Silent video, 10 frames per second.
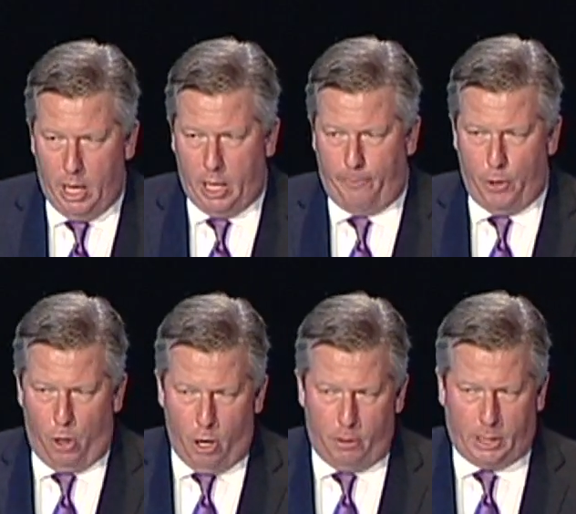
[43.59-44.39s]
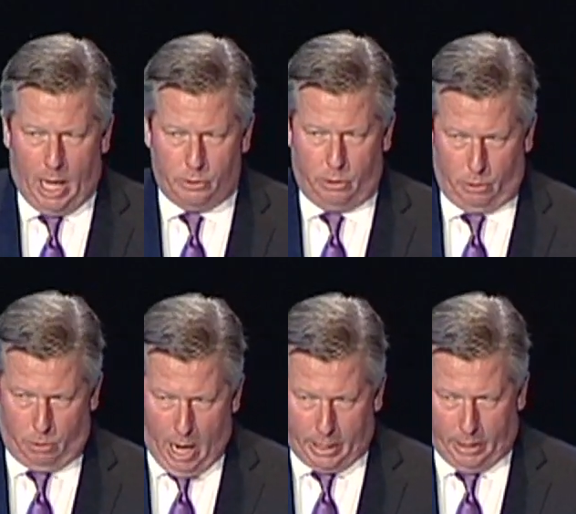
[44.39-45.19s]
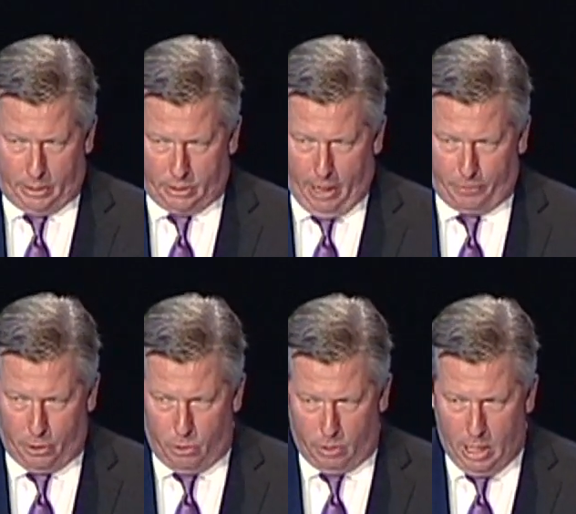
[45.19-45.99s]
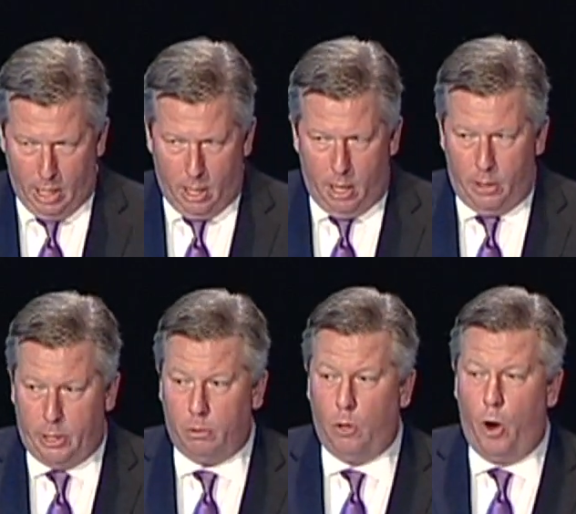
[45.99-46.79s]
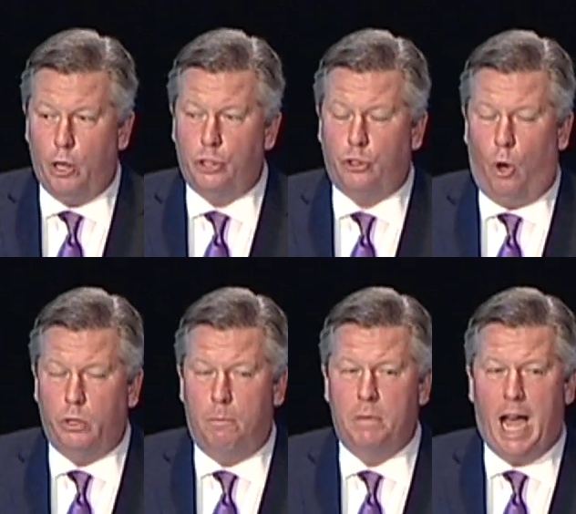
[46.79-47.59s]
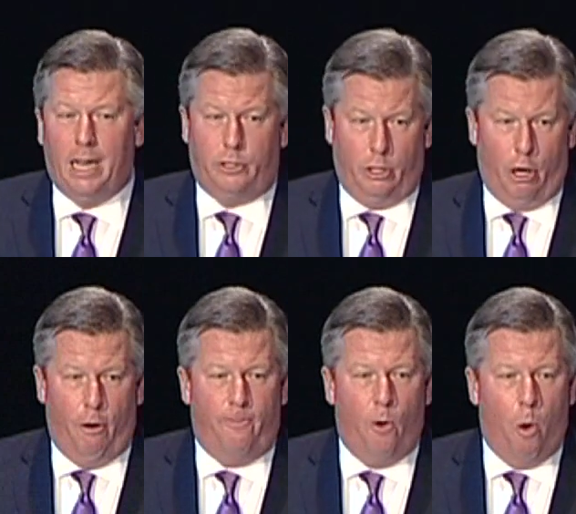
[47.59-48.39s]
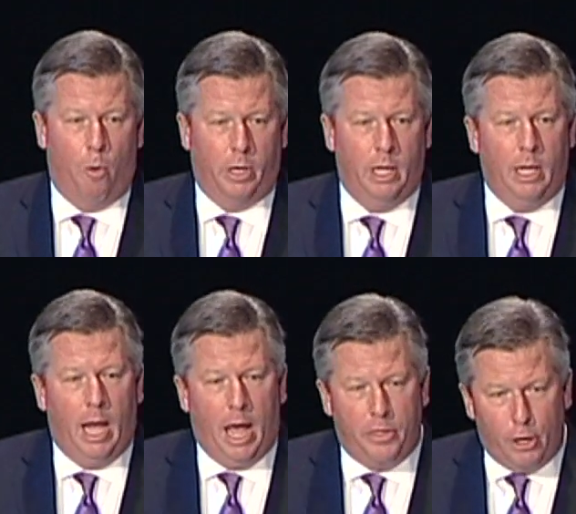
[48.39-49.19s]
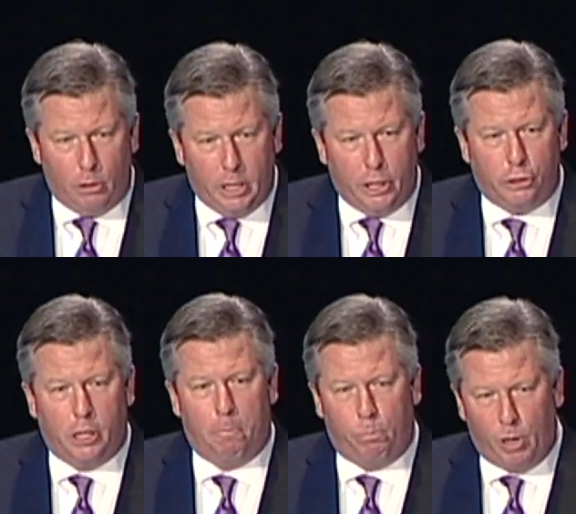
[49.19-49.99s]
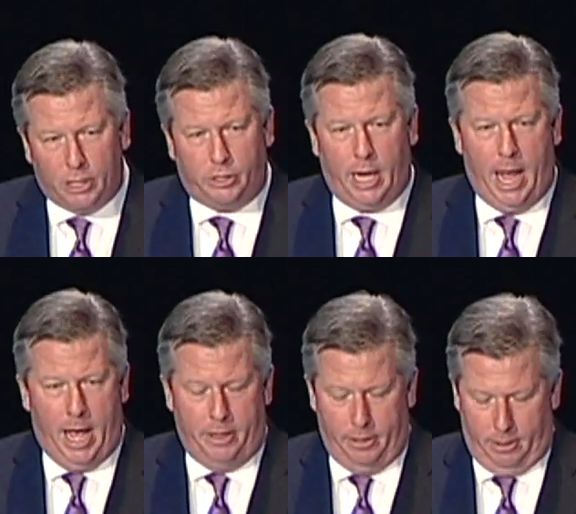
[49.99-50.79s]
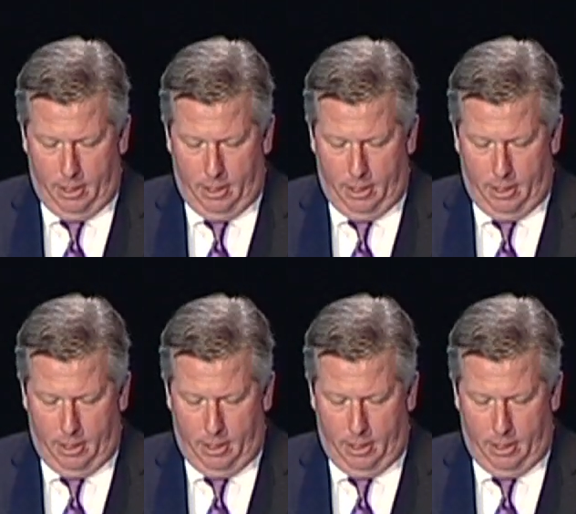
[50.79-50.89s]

And if you heard Councillor Crockett this afternoon, their lawyers told them not to go forward, and their leadership pressed ahead.